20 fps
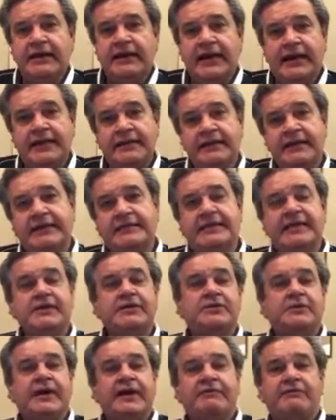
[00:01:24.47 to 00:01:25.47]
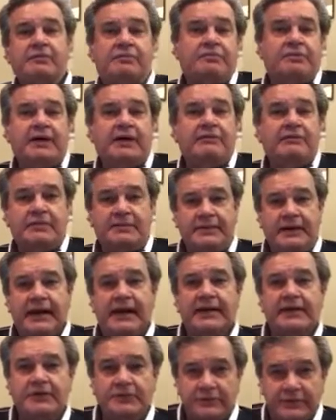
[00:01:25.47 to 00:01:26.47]
And then you have a problem that
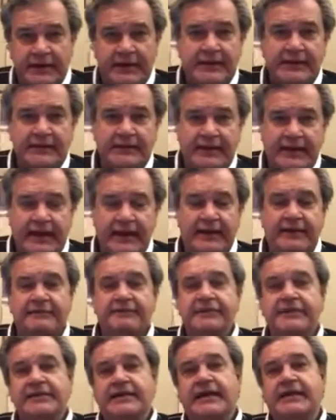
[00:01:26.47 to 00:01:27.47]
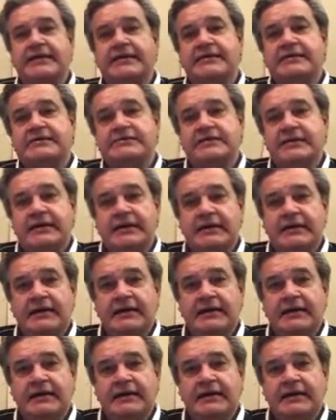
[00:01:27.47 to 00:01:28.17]
I uniquely have, and that is